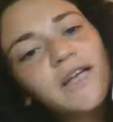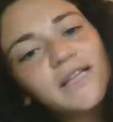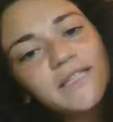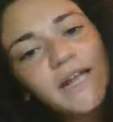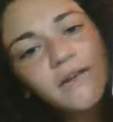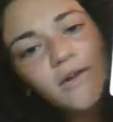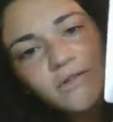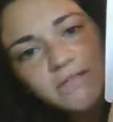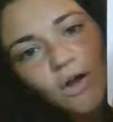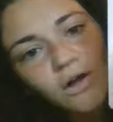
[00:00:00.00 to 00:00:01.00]
Did I
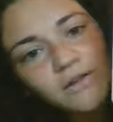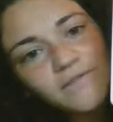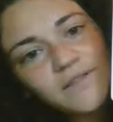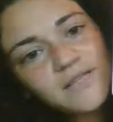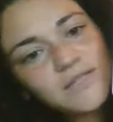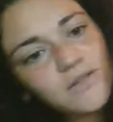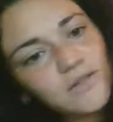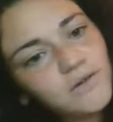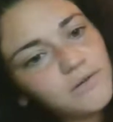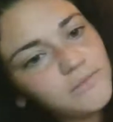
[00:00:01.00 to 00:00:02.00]
notice all of these
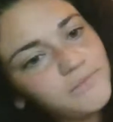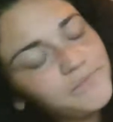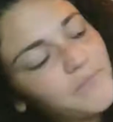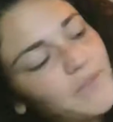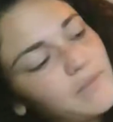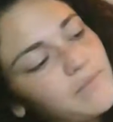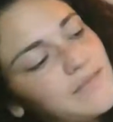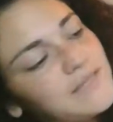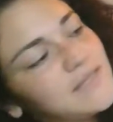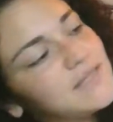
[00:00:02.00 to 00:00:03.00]
little
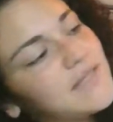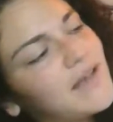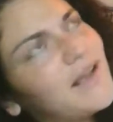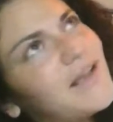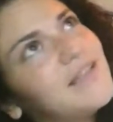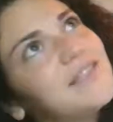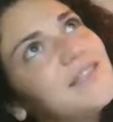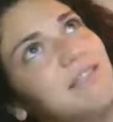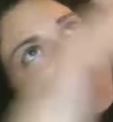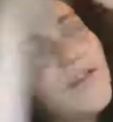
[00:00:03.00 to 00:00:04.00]
pieces that I had
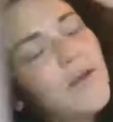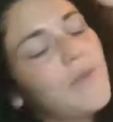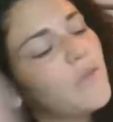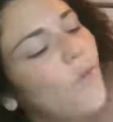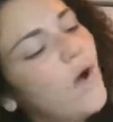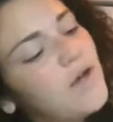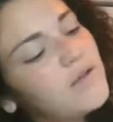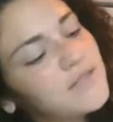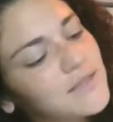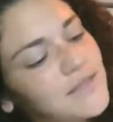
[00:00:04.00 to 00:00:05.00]
seen up on the walls
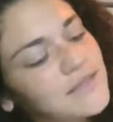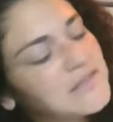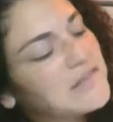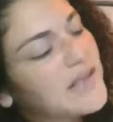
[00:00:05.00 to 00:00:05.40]
and things like that?